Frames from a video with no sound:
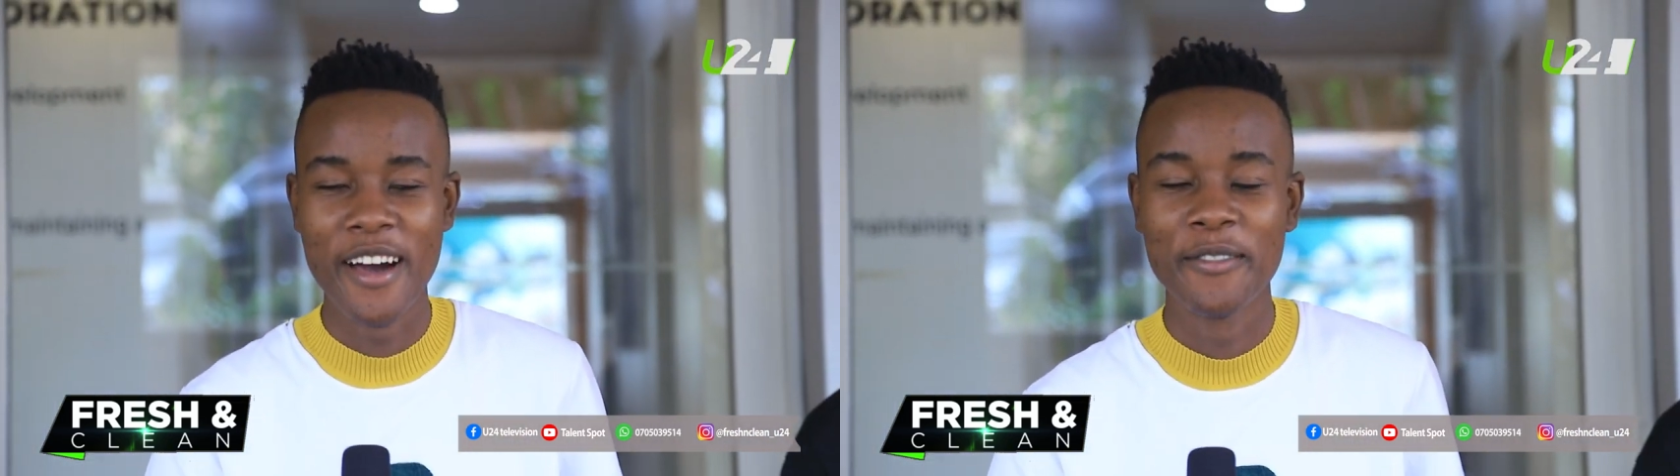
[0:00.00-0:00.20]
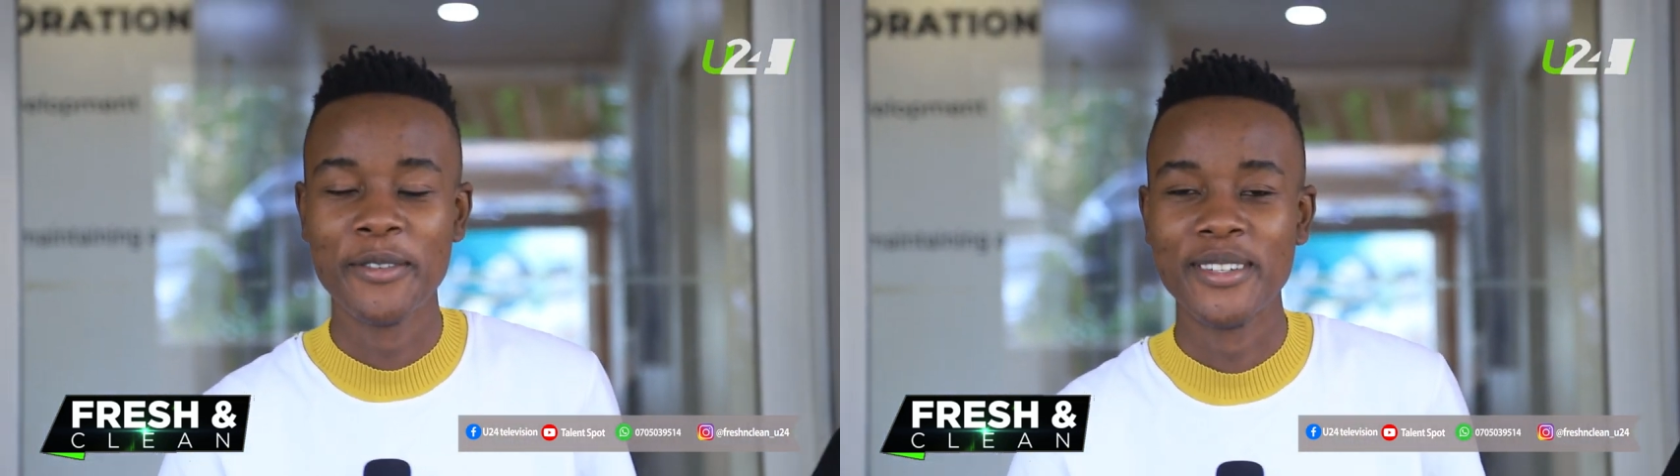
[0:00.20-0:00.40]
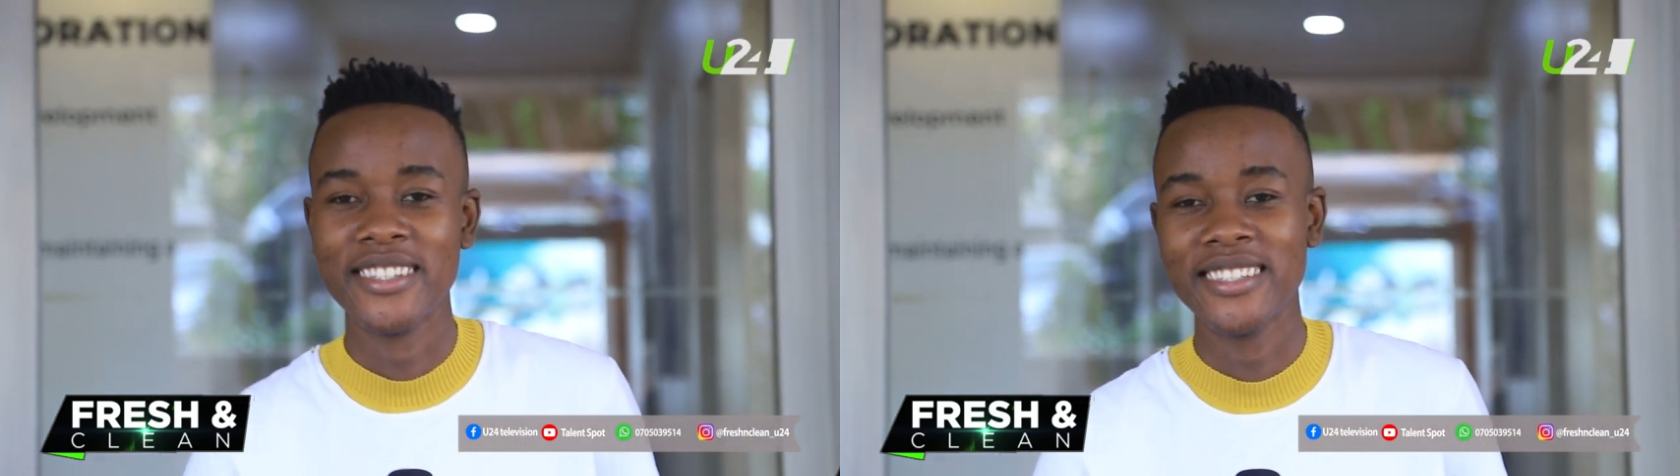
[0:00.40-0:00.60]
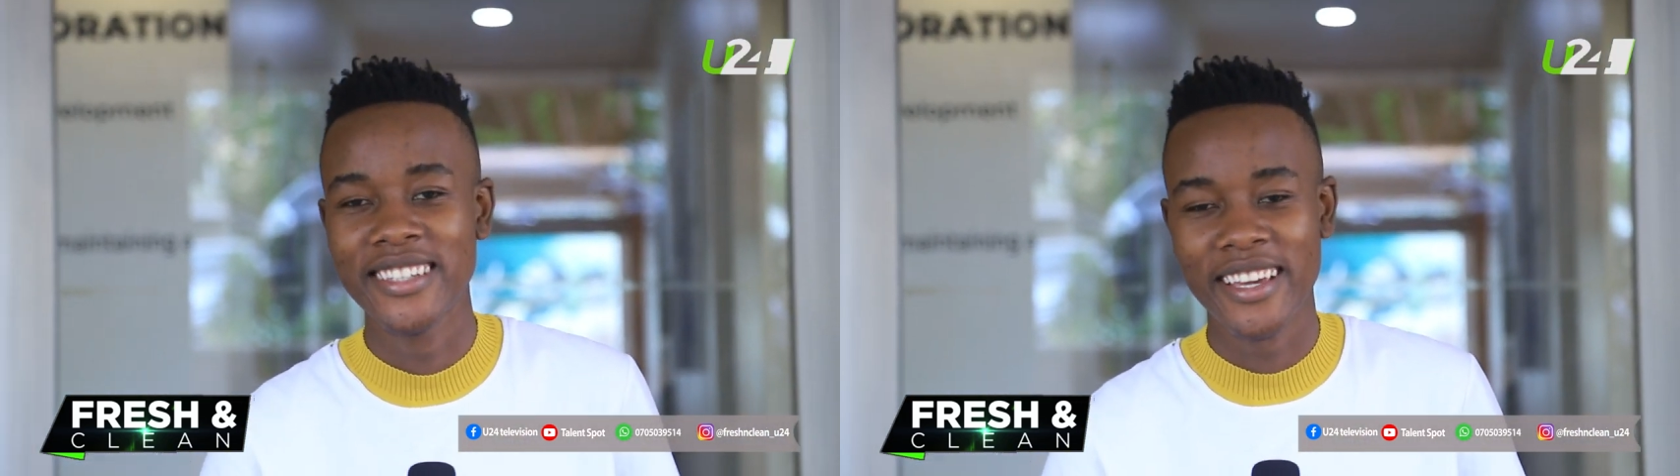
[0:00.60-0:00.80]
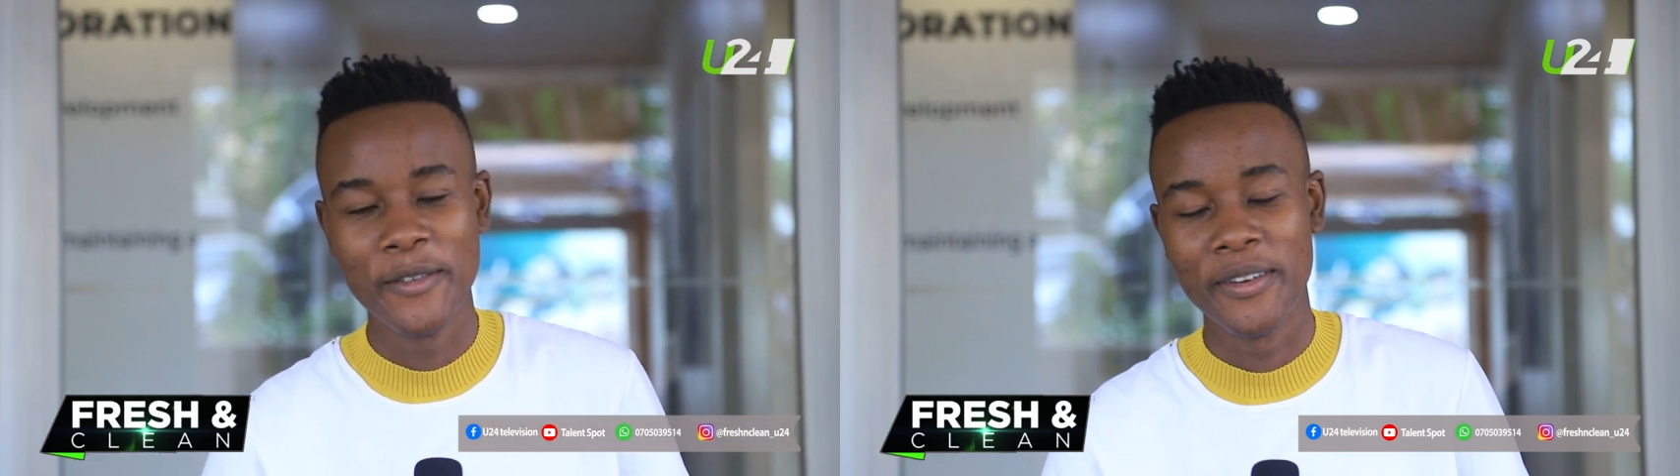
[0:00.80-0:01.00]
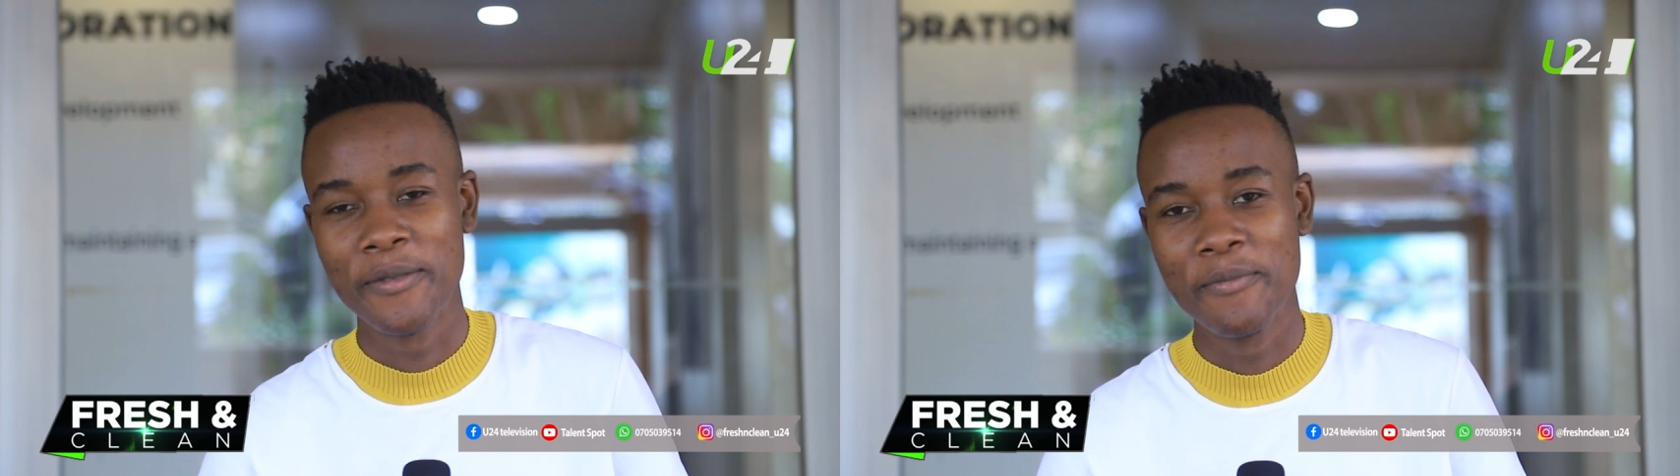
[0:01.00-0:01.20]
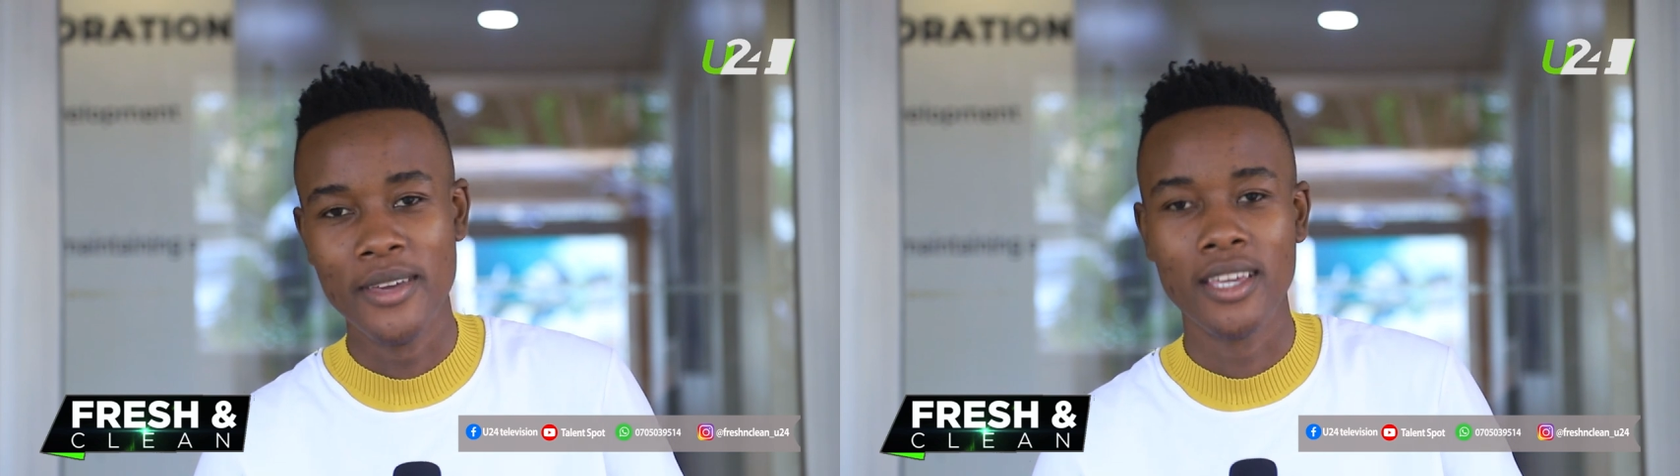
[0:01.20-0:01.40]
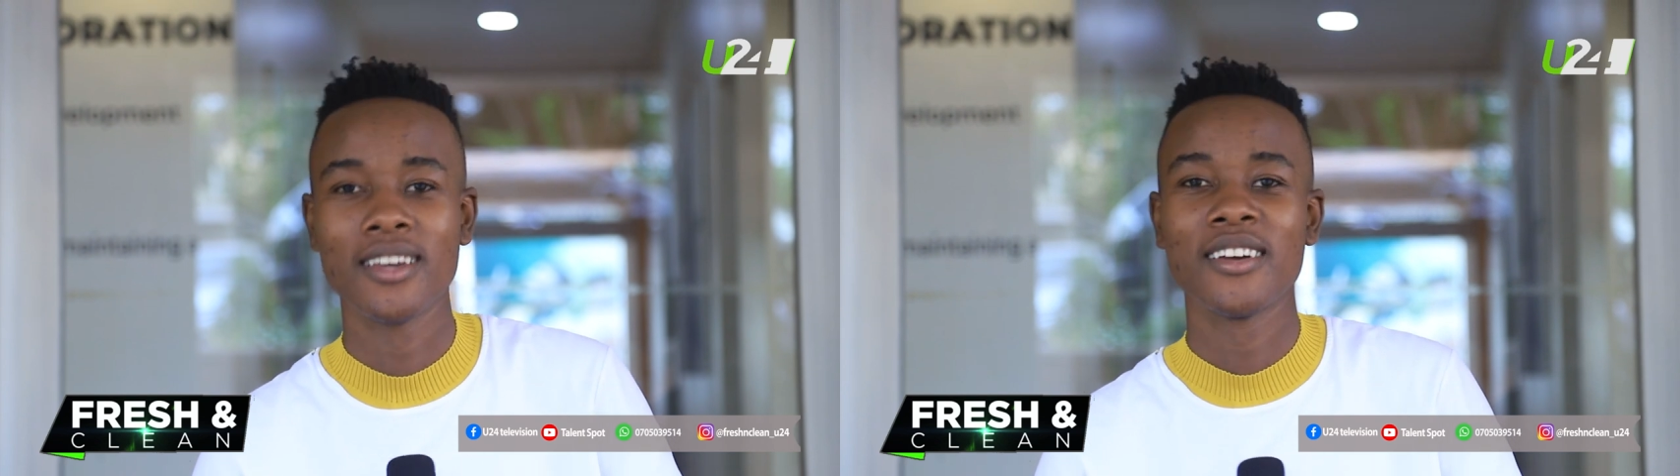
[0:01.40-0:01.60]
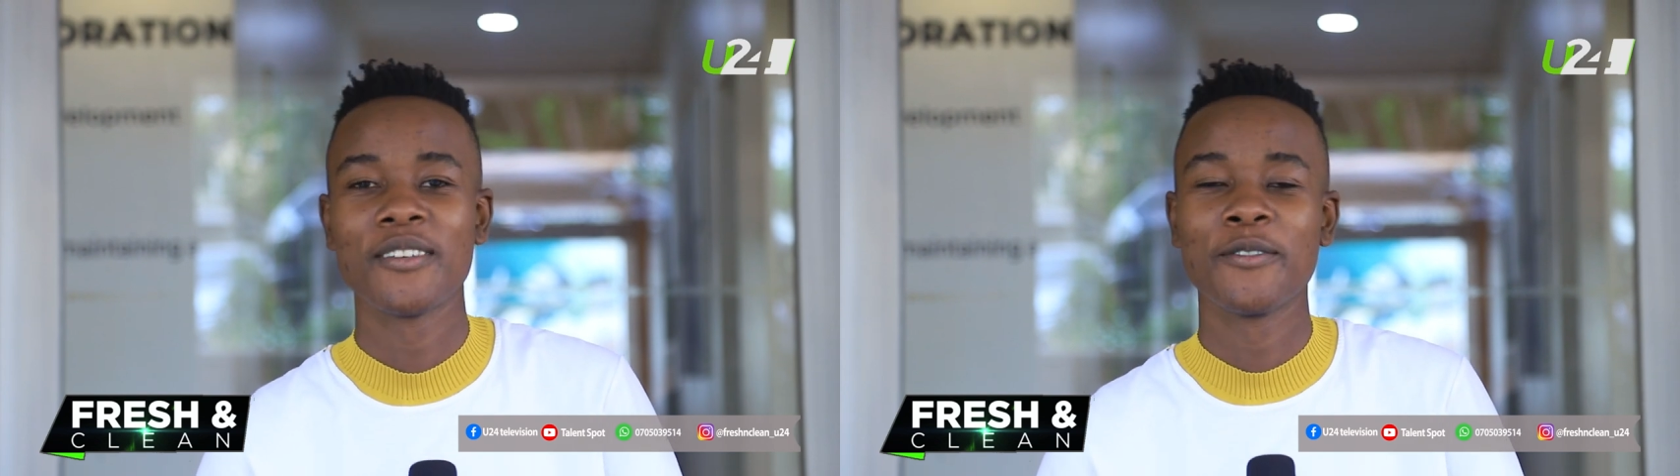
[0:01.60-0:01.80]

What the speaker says: I have 14K with me.